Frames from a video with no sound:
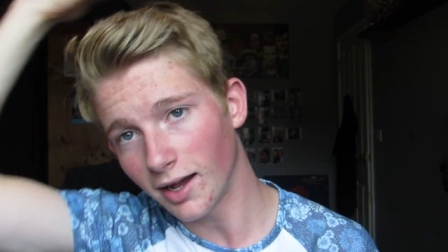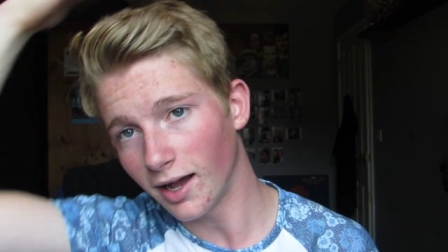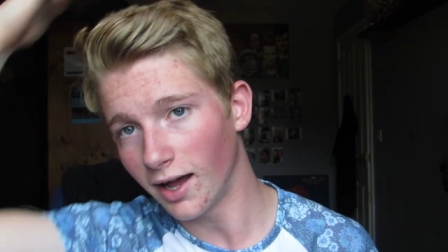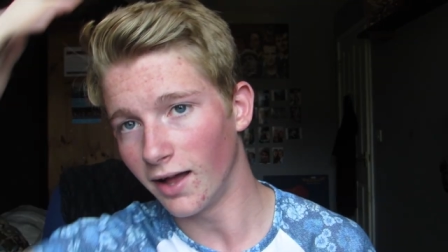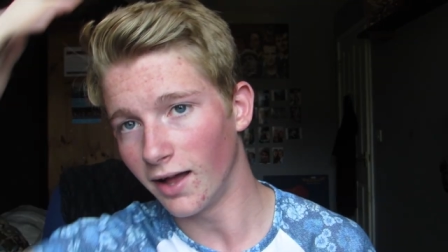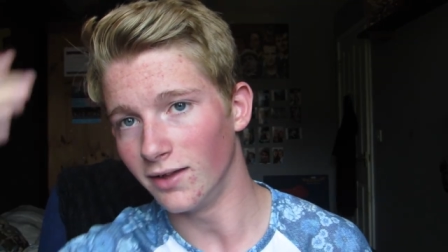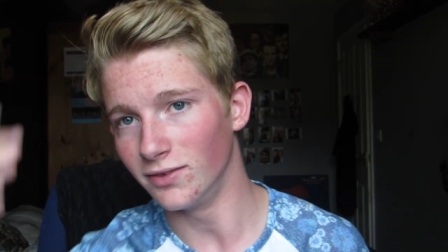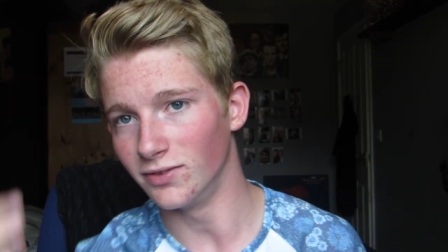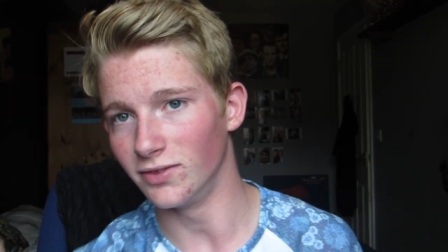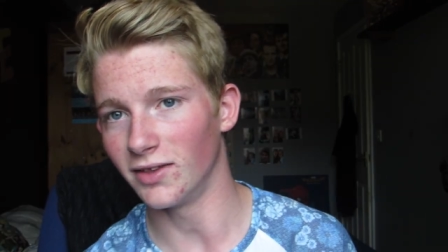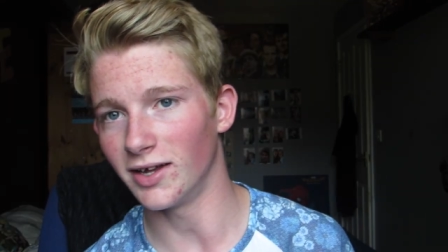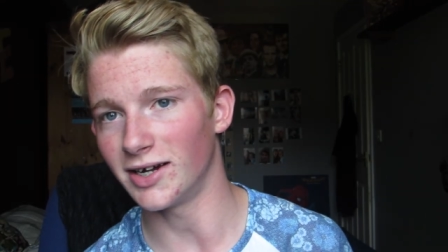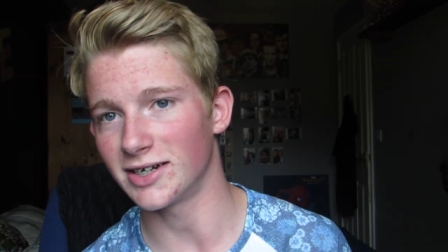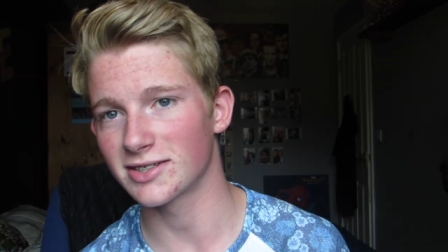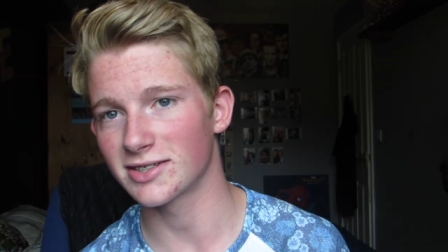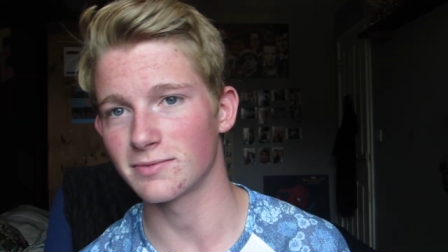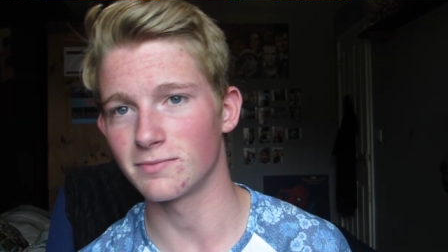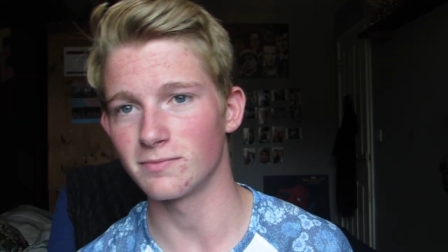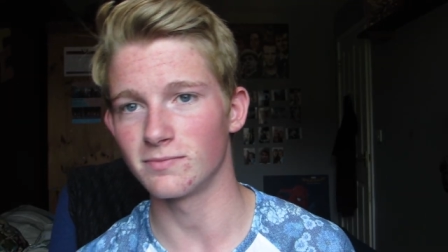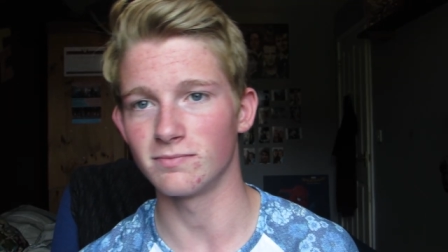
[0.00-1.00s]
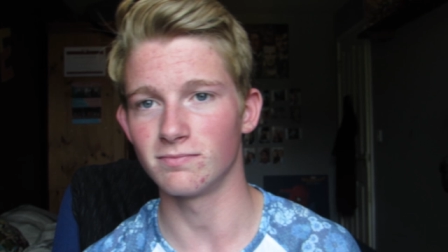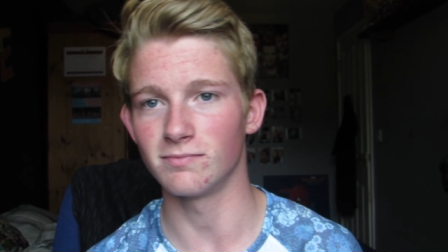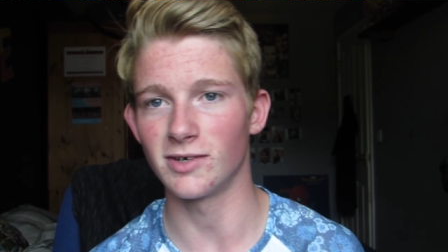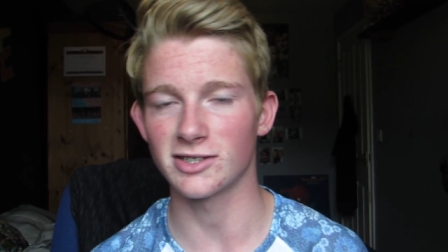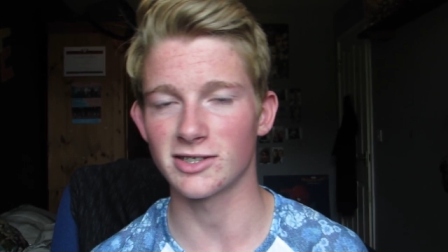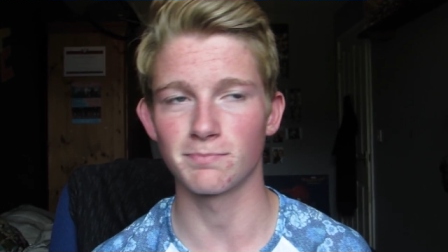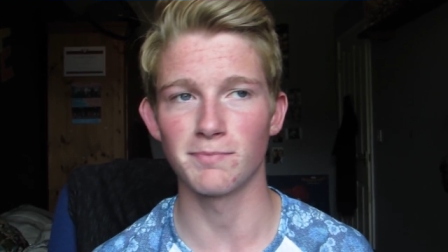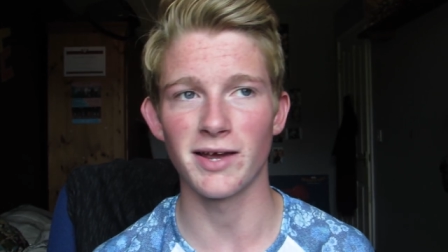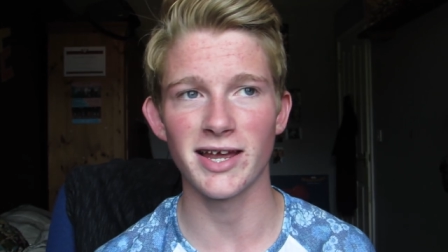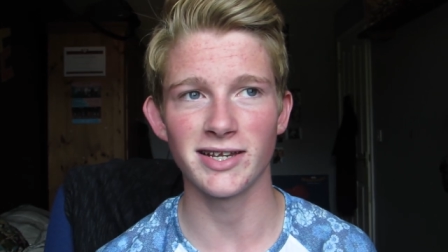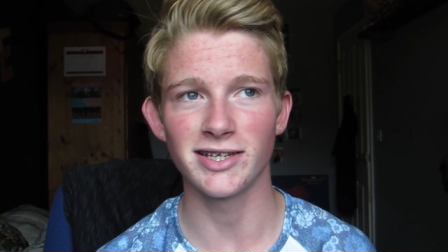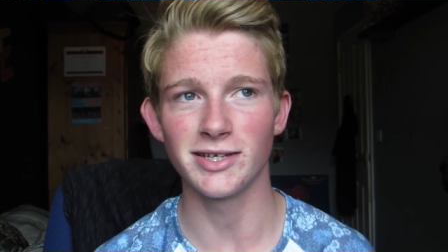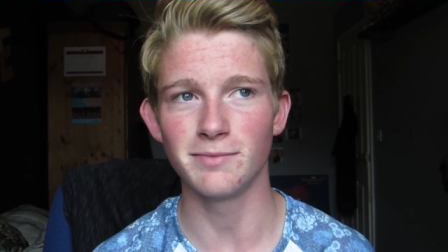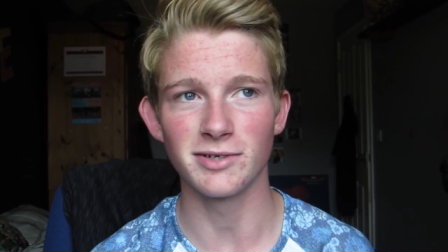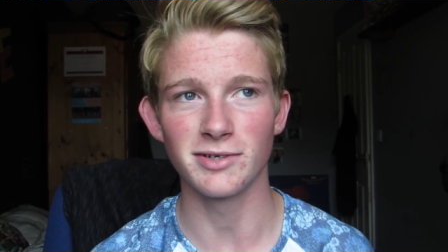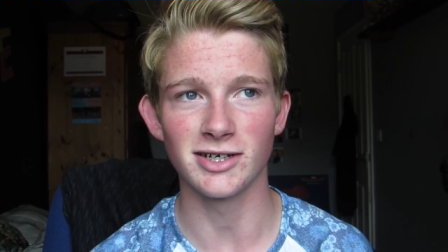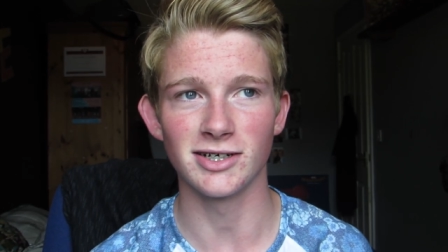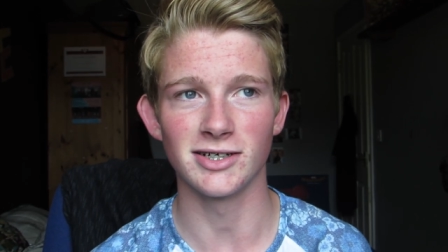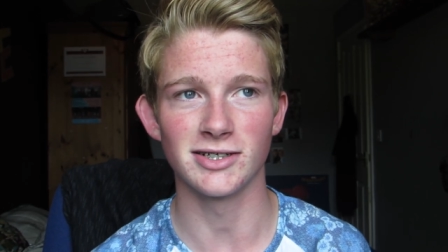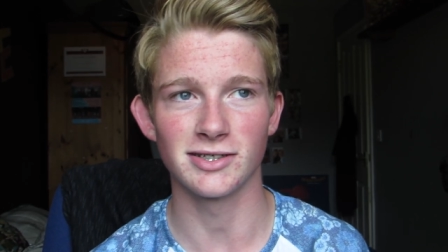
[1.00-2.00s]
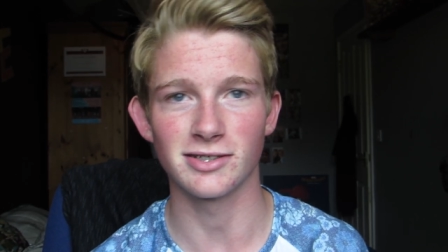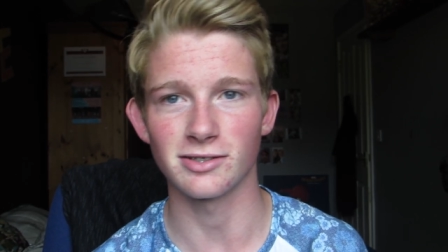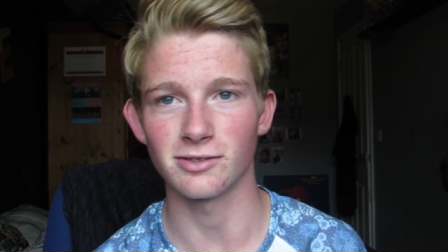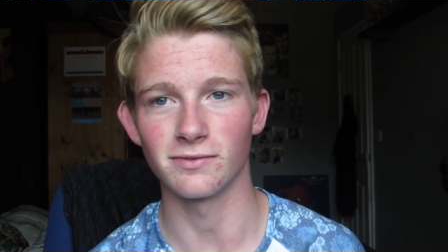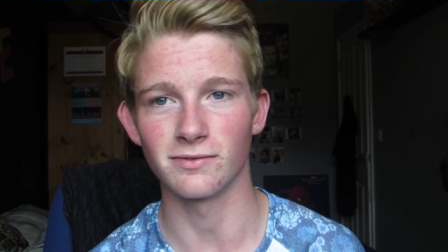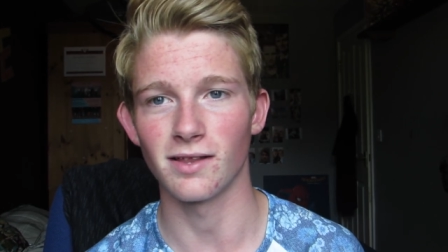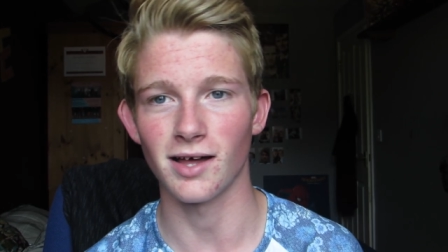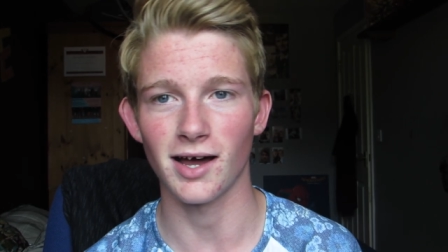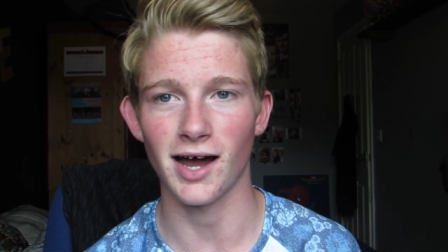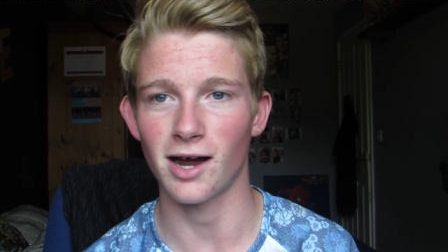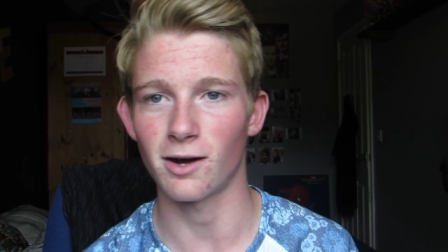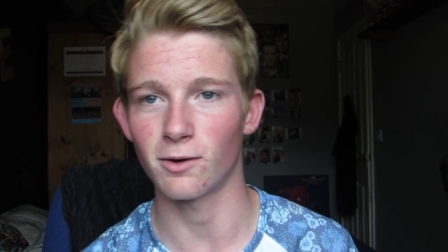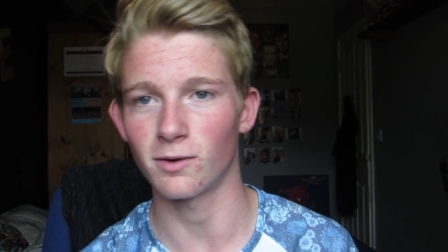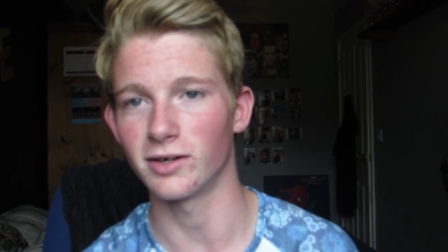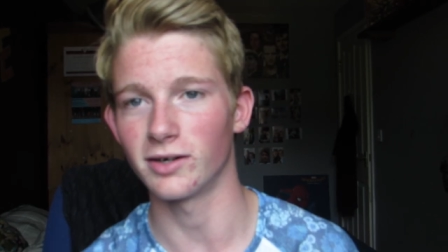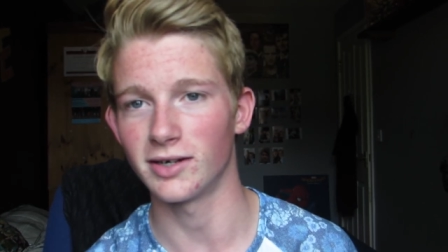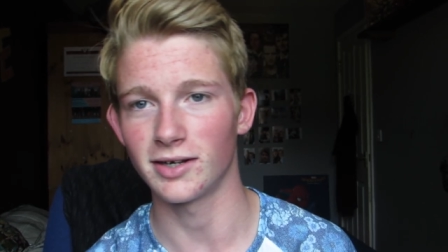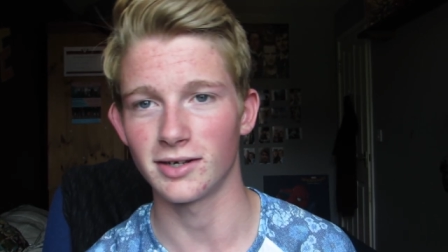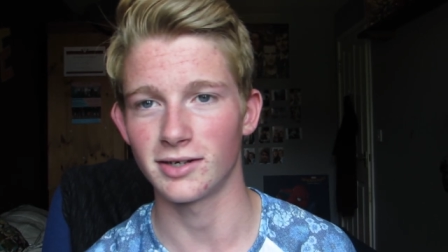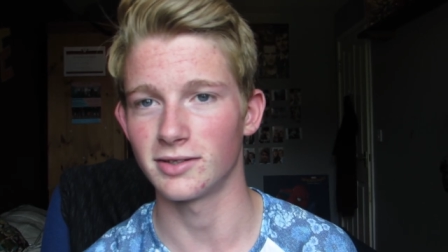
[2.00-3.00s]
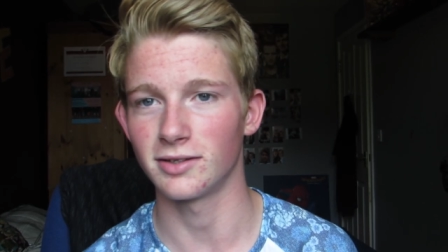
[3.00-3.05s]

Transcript: and that's that's mainly because of how,